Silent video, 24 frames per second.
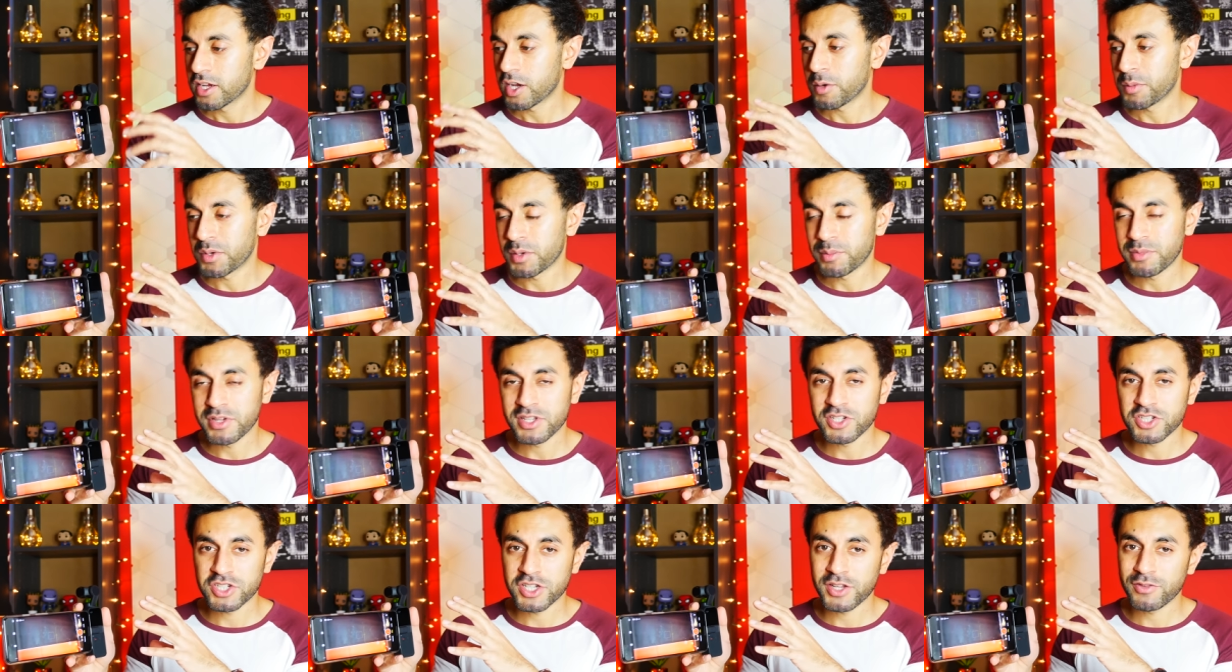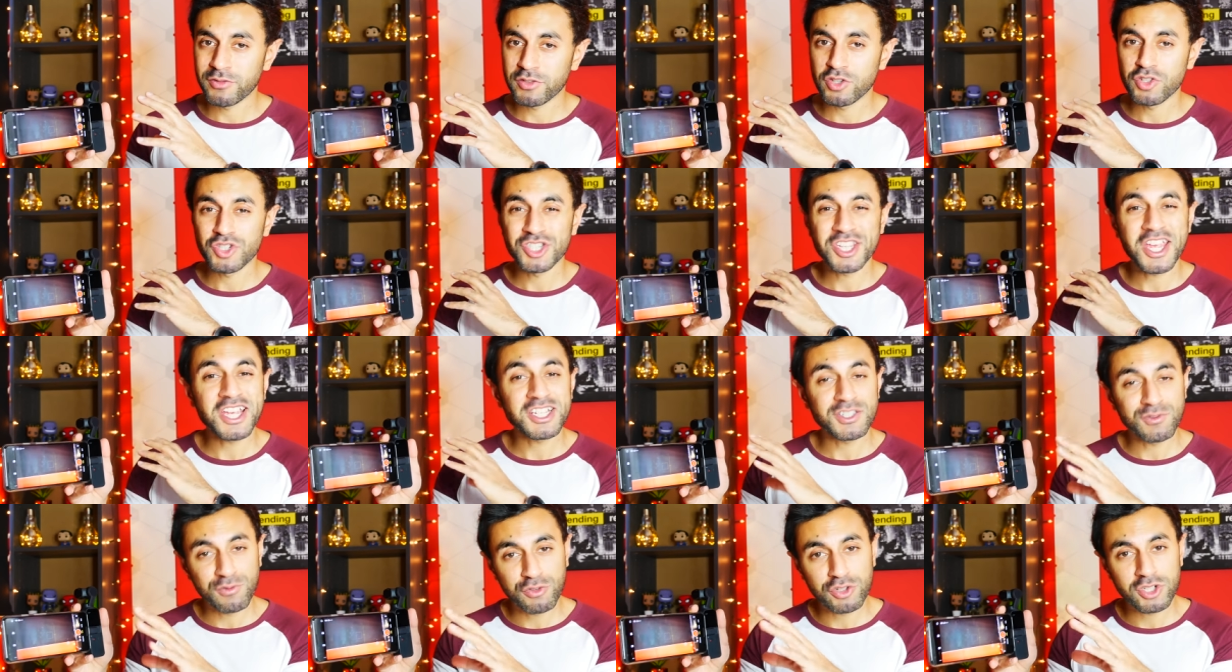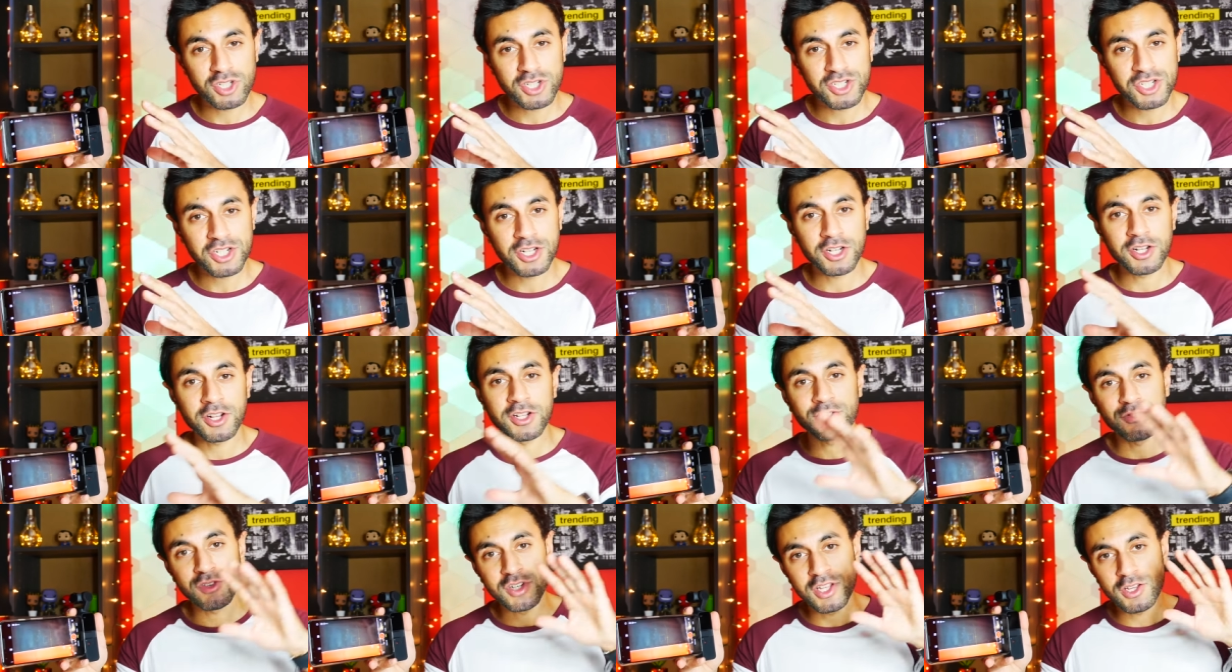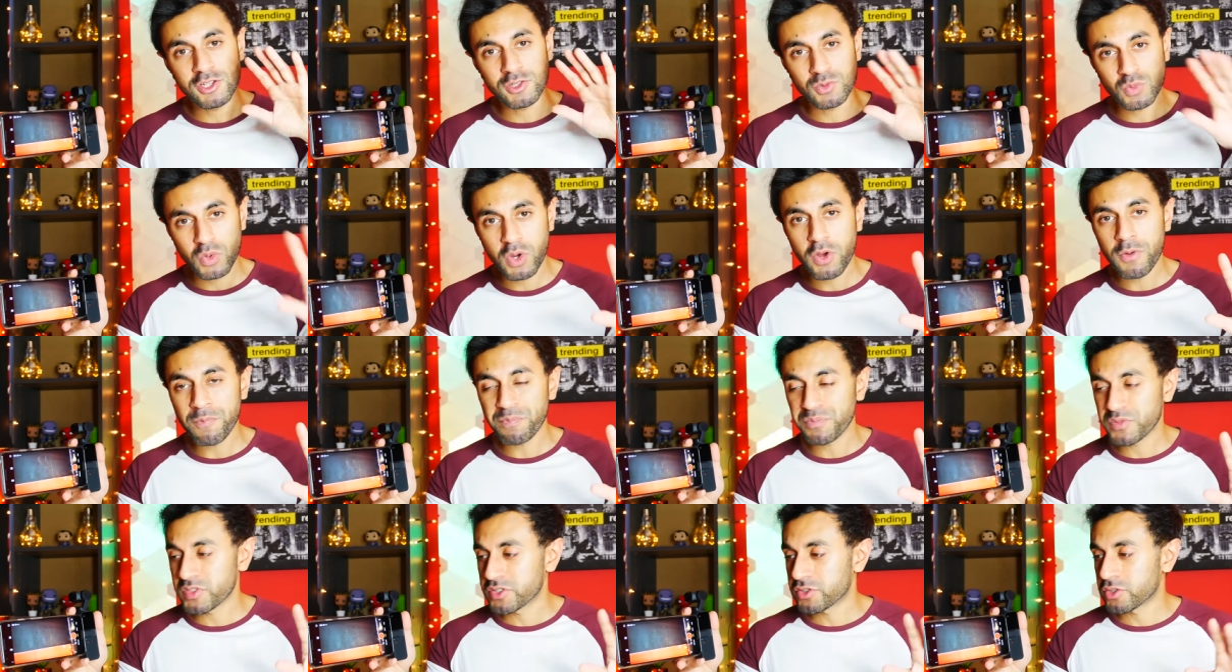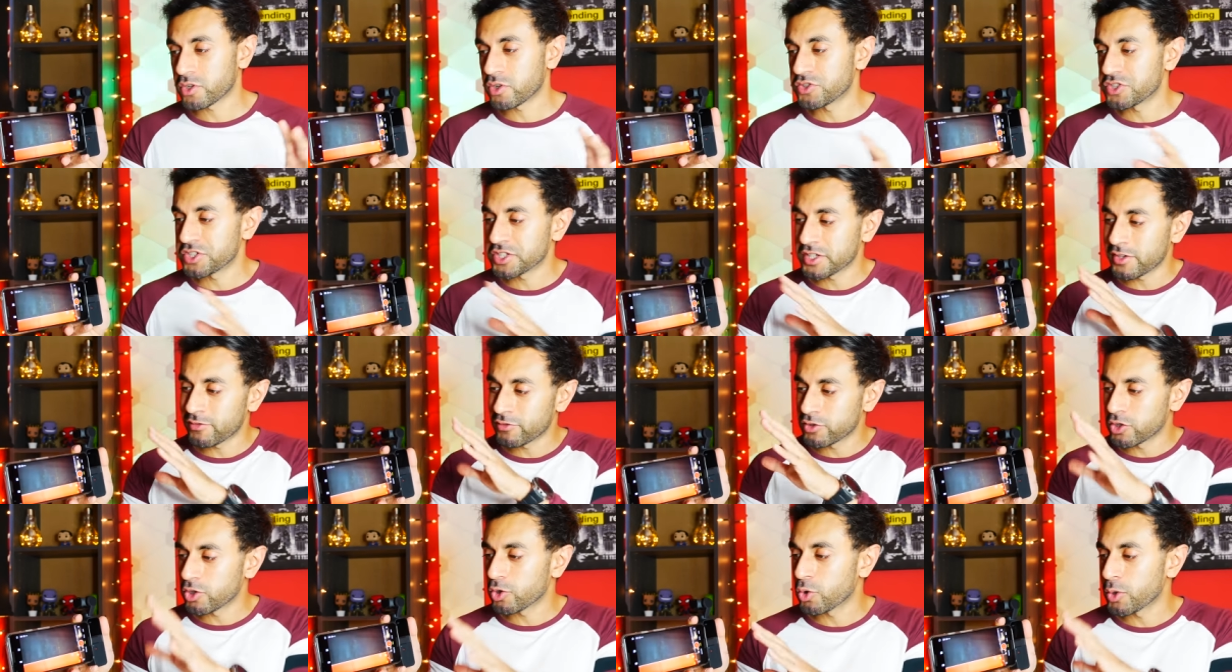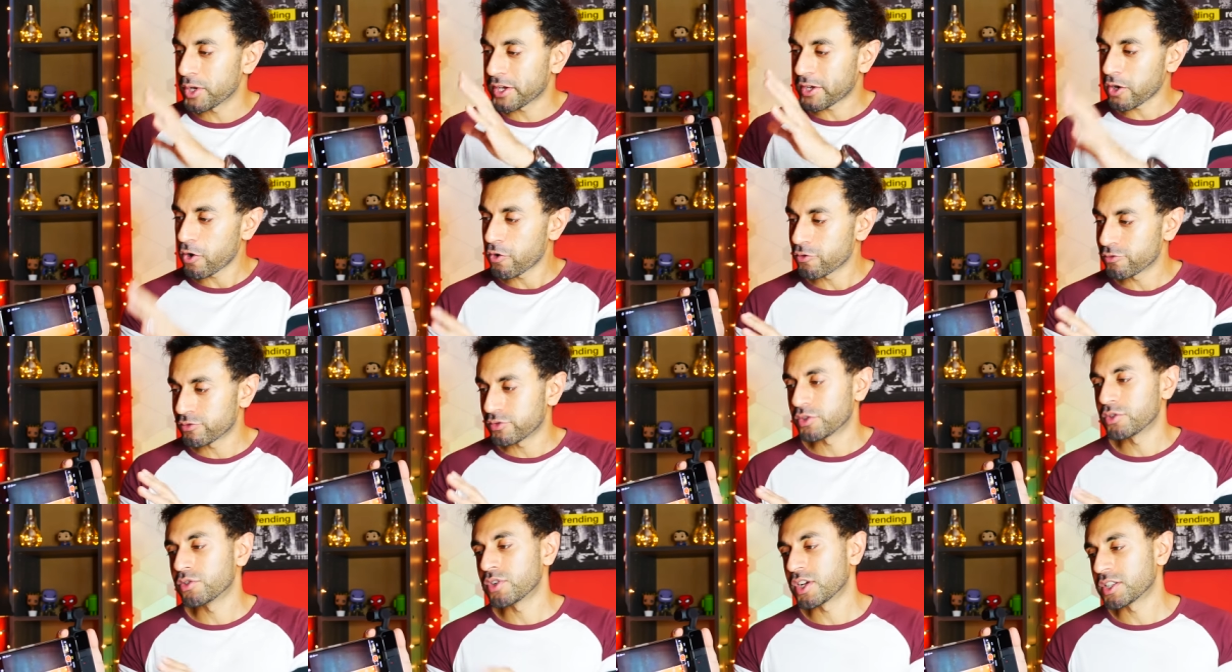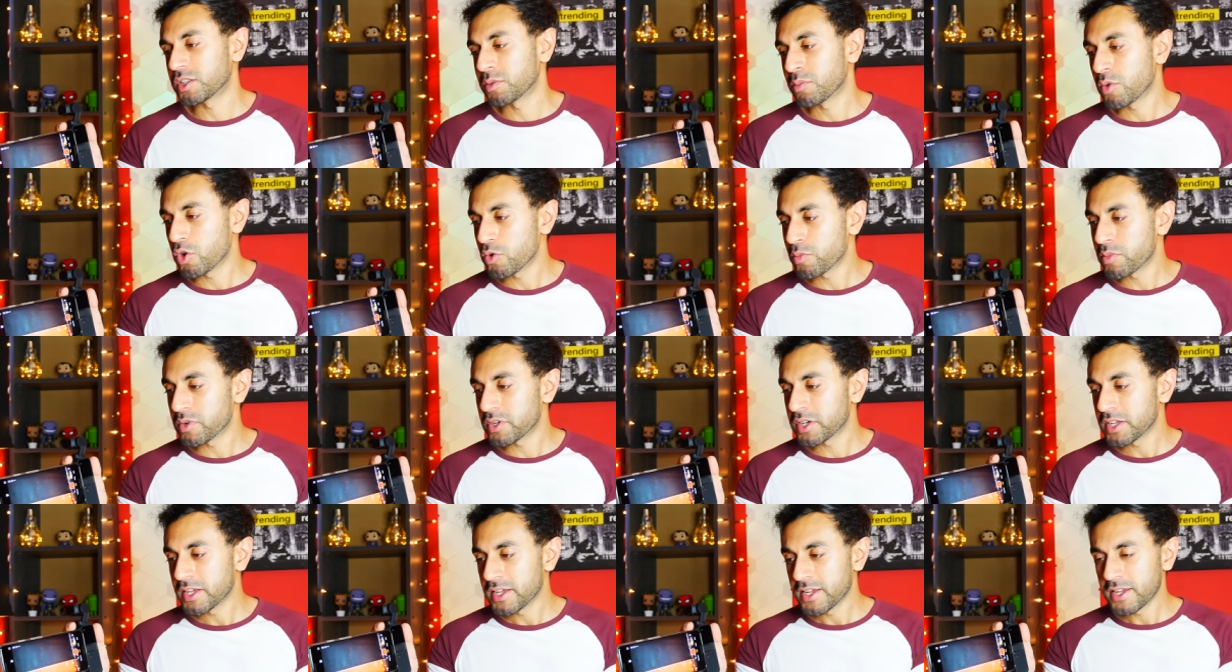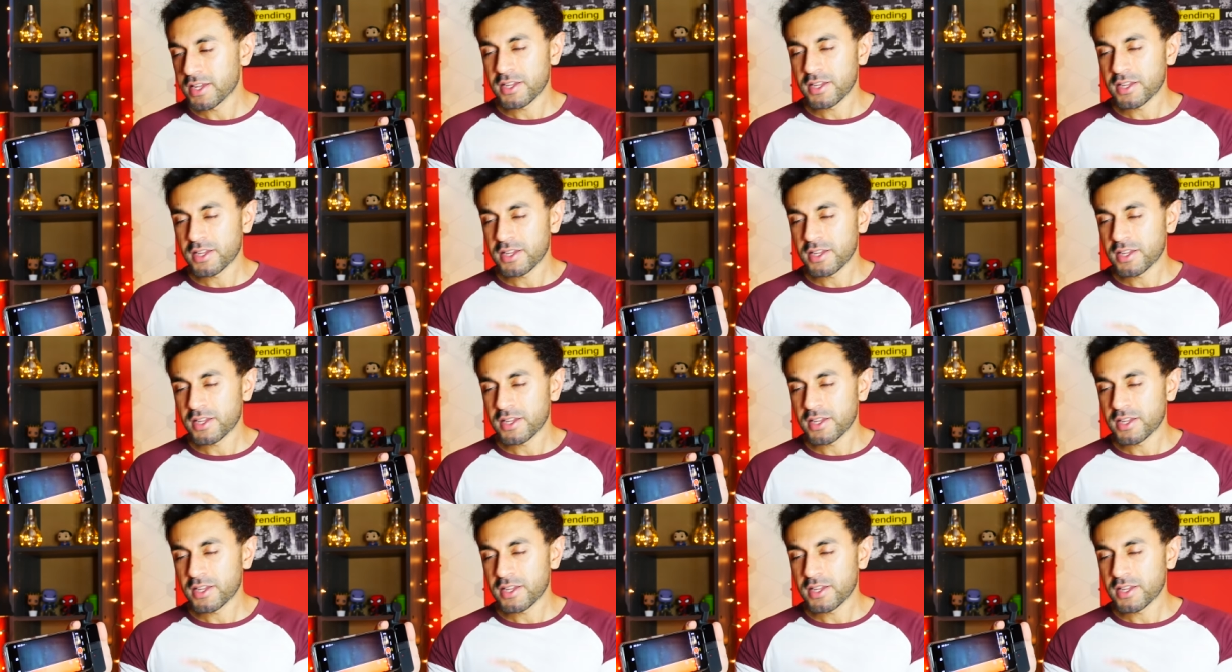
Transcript: I'm going to be giving you test footage in another video as well. So just giving you a quick overview at the moment.